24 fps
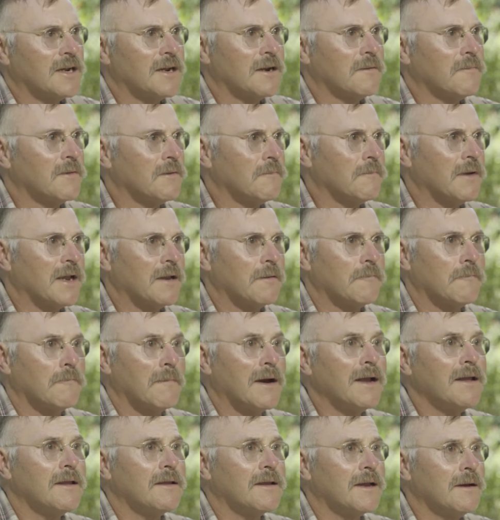gentleman named
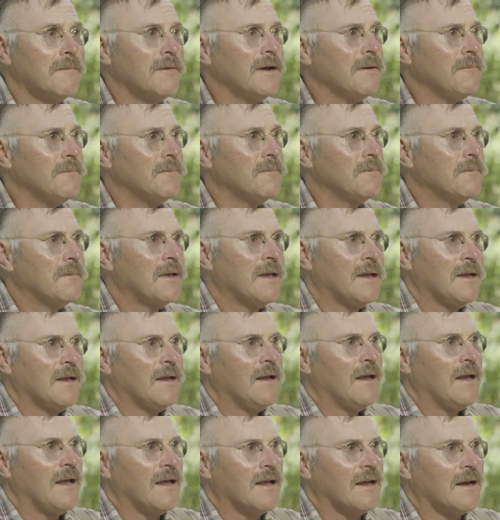Mike come up.
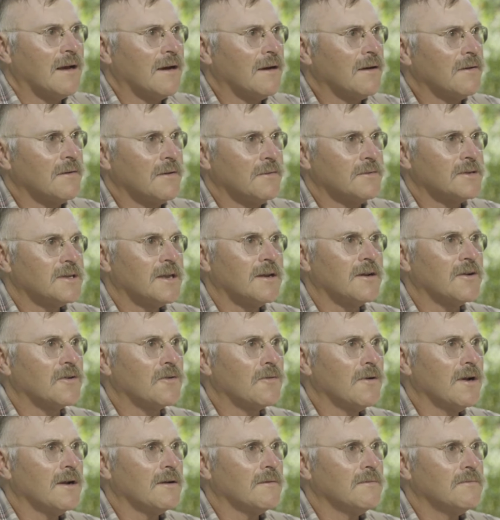He was in a
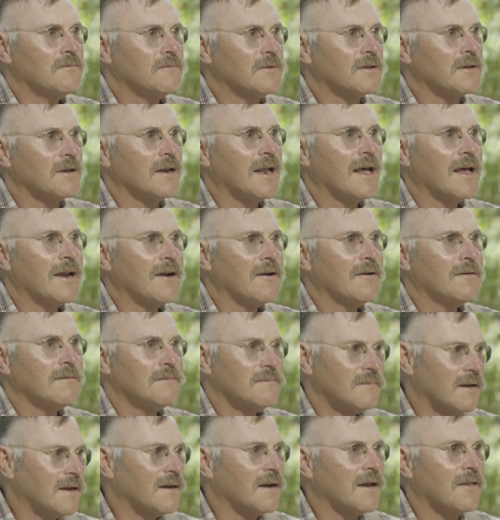truck with a ladder,
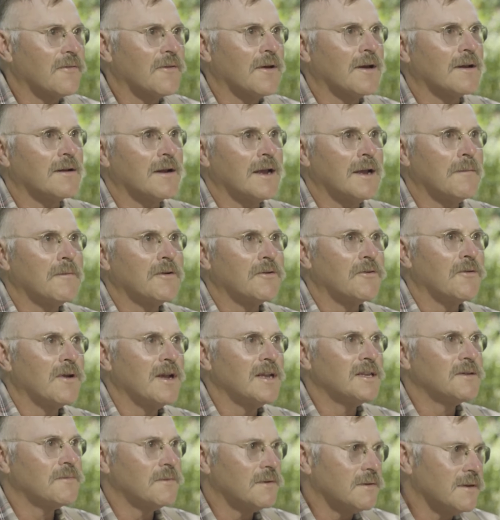and I thought, I'm a
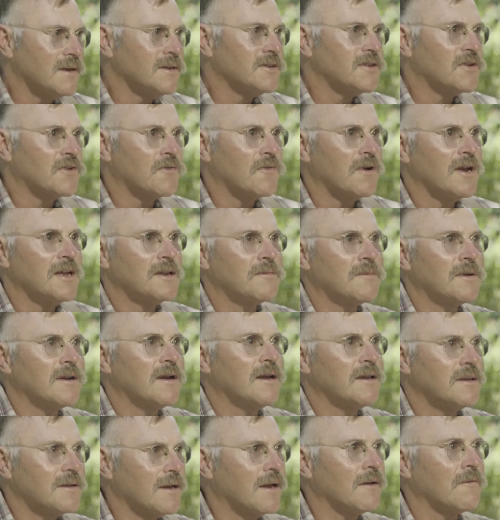tradesman, he's a tradesman.
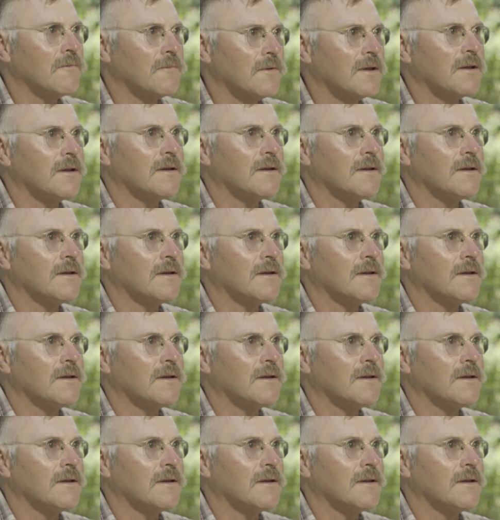I thought we